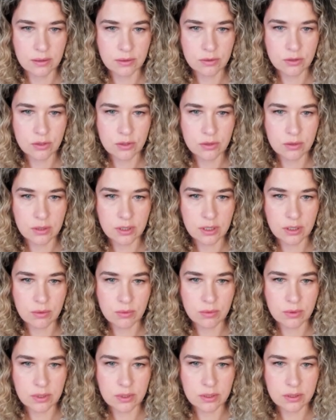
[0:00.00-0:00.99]
I also
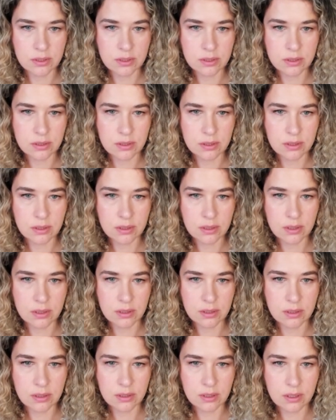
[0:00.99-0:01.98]
like when it's
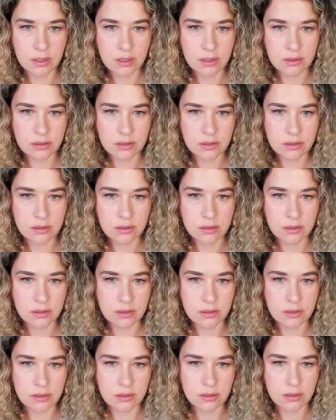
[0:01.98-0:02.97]
under
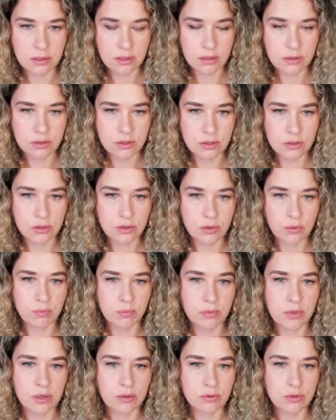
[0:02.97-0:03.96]
the
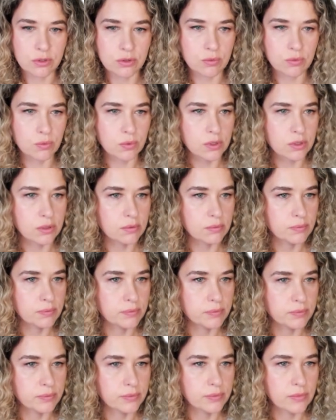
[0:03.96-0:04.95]
countertop mounted one.